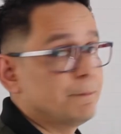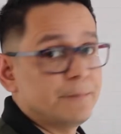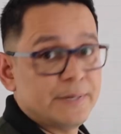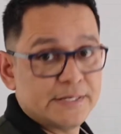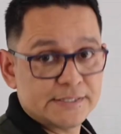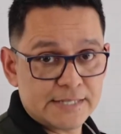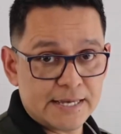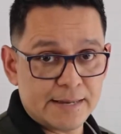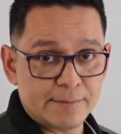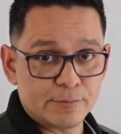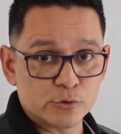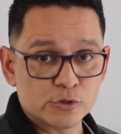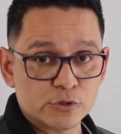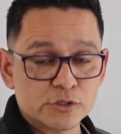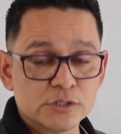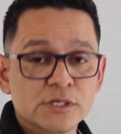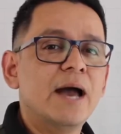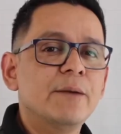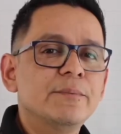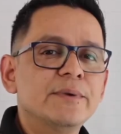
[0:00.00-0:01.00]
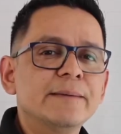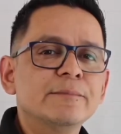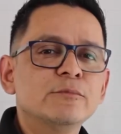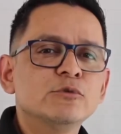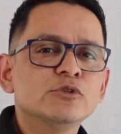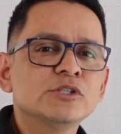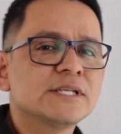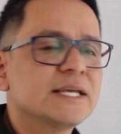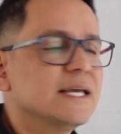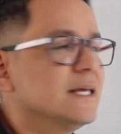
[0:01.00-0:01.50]
get started. We
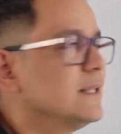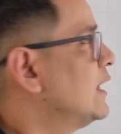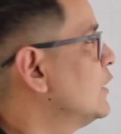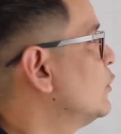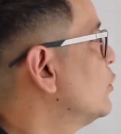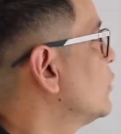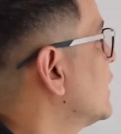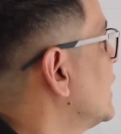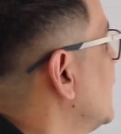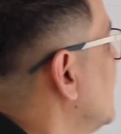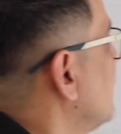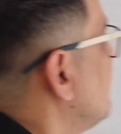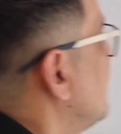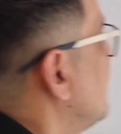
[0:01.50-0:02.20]
had agreed